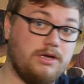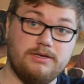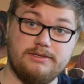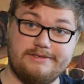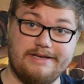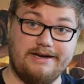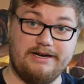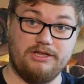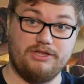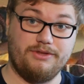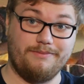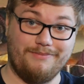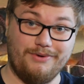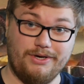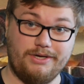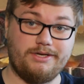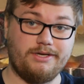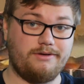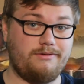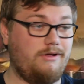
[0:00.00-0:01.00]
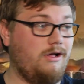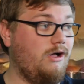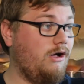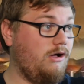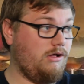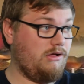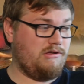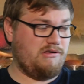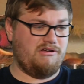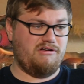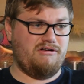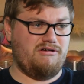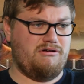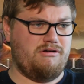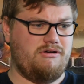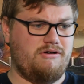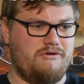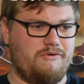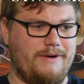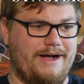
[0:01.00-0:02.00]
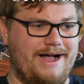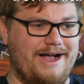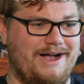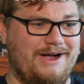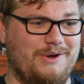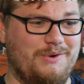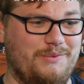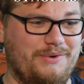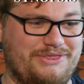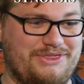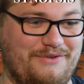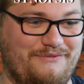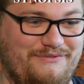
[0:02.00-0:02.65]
titled the book. Oh wow, what the